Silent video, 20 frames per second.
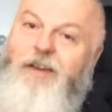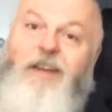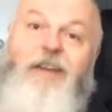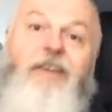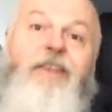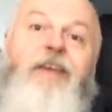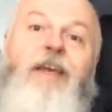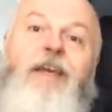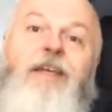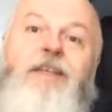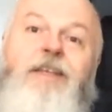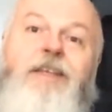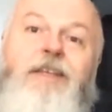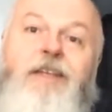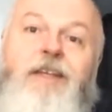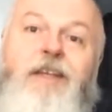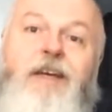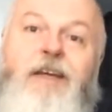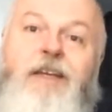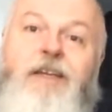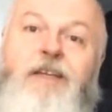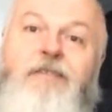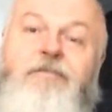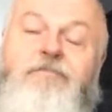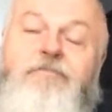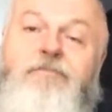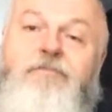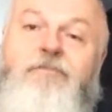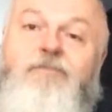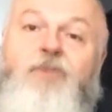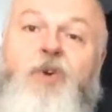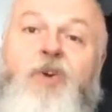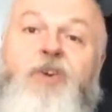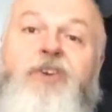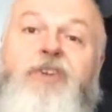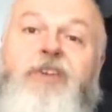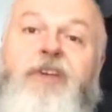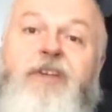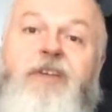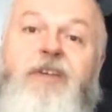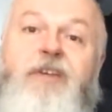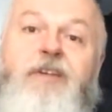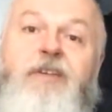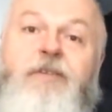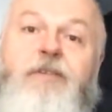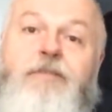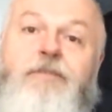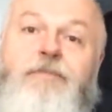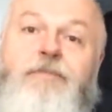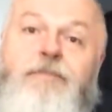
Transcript: At the end of the day, what can you do?